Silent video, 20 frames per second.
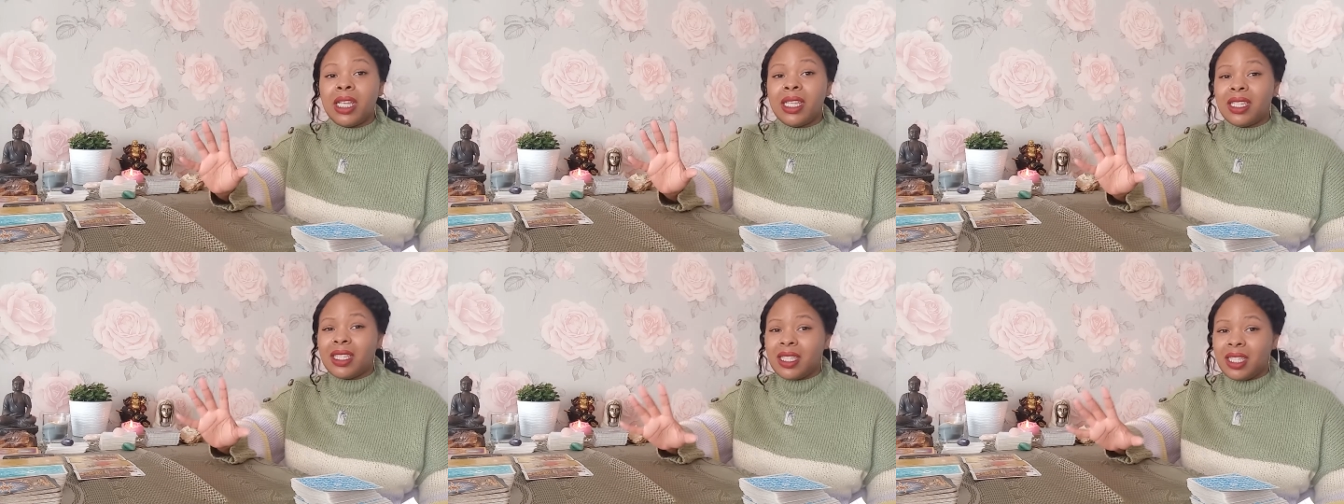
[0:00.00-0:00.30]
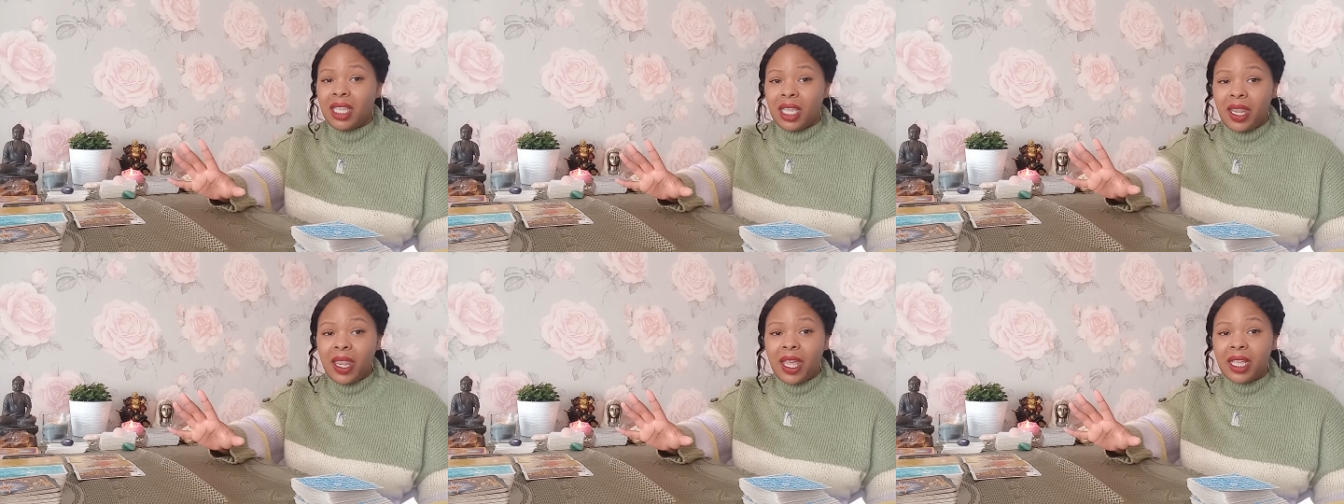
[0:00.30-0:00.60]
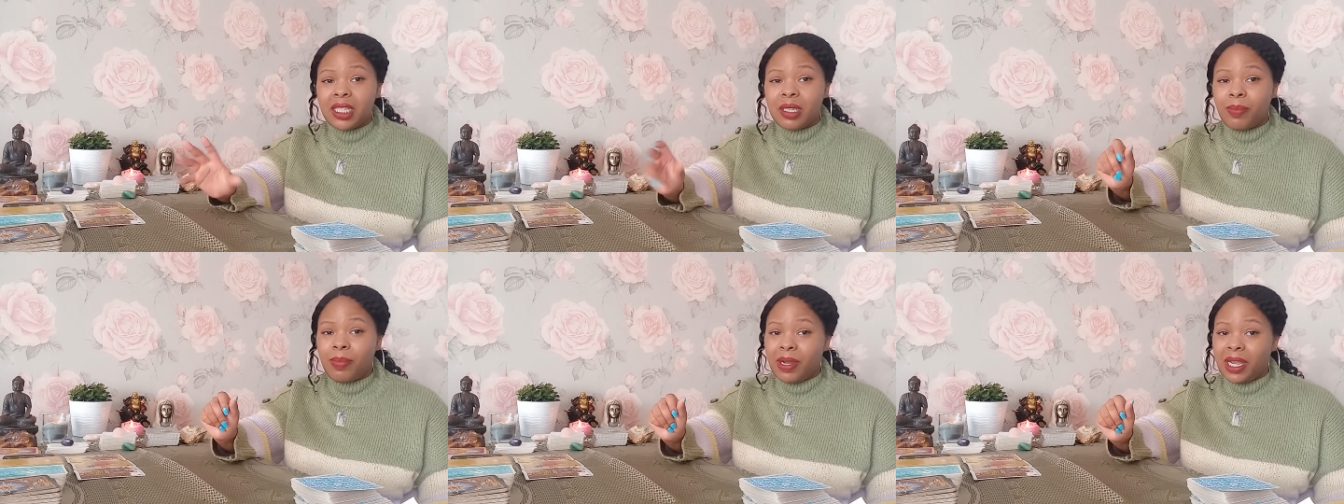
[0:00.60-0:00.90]
See that
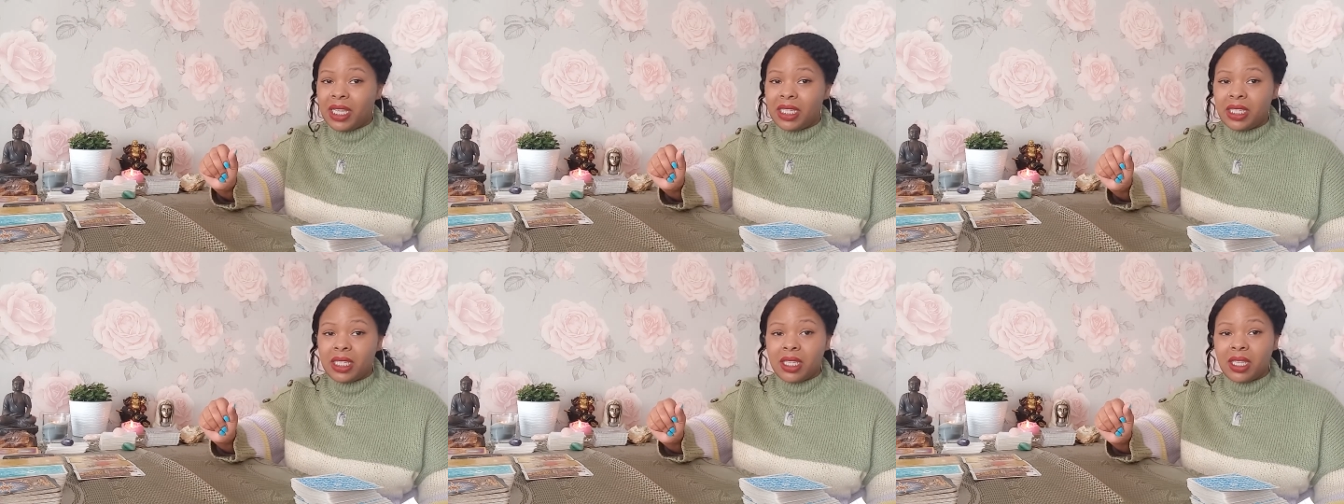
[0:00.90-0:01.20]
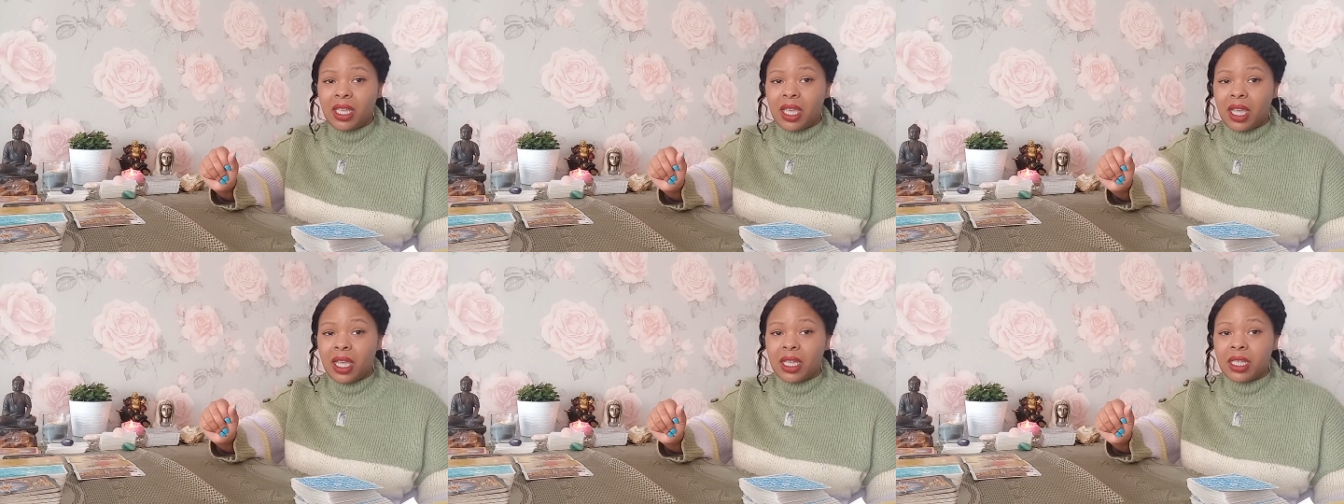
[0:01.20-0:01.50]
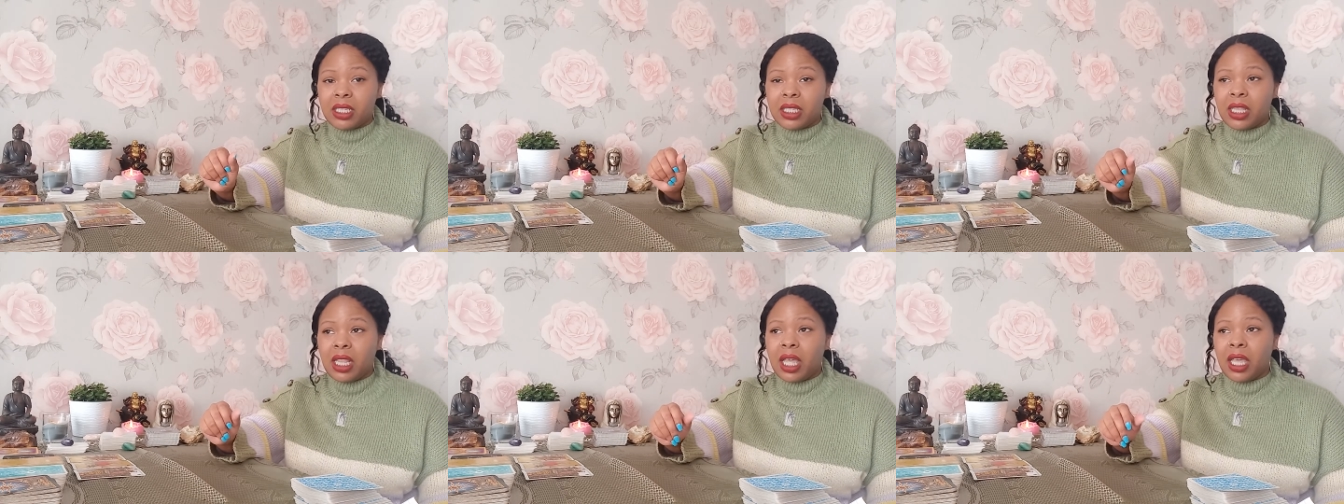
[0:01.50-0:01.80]
as a blessing,
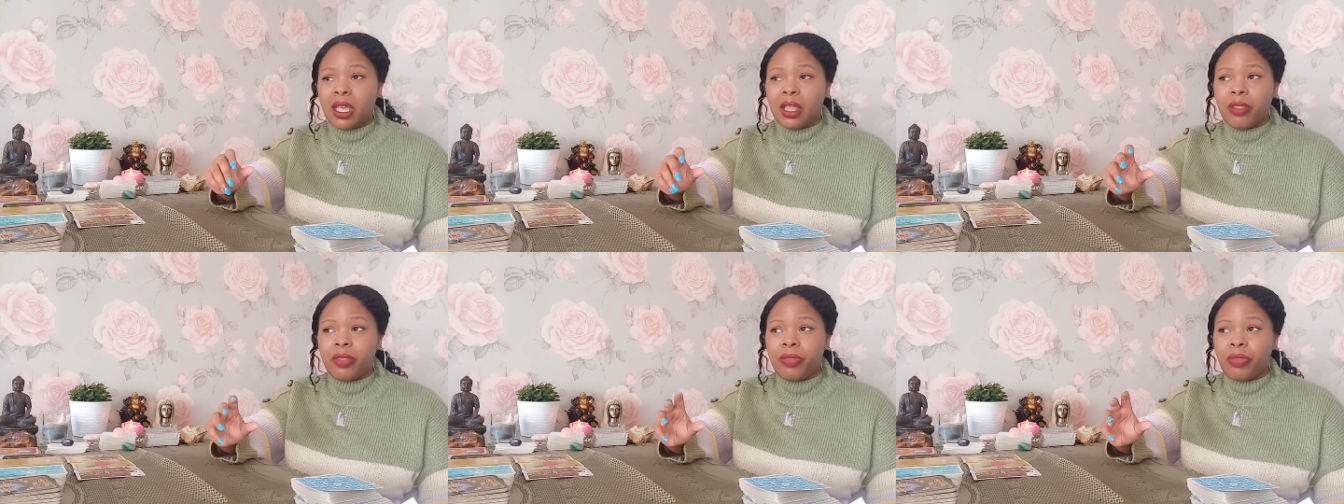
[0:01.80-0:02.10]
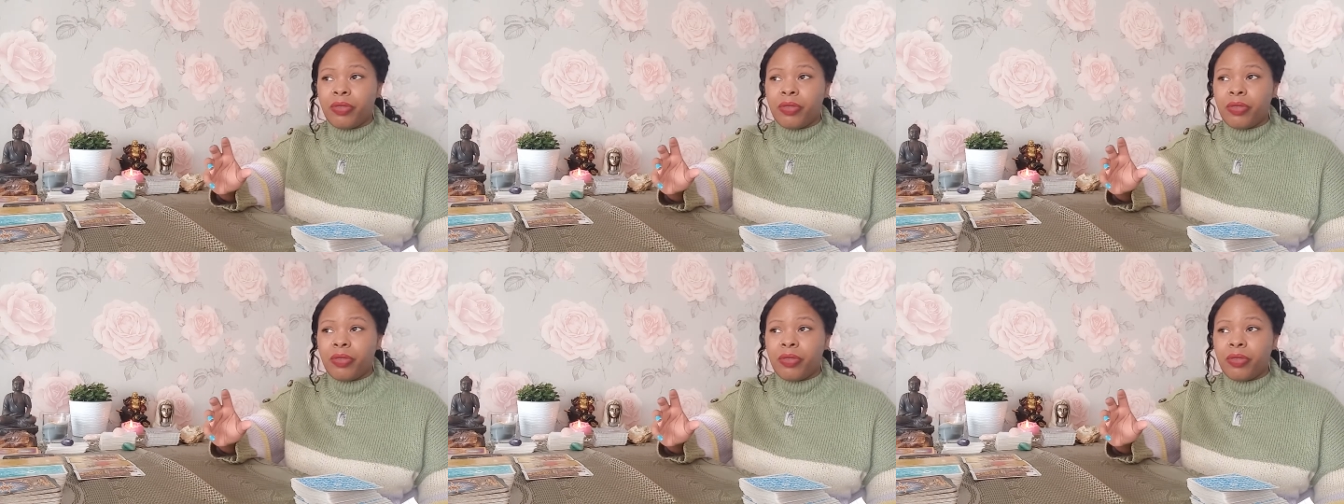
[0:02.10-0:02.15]
guys. Like,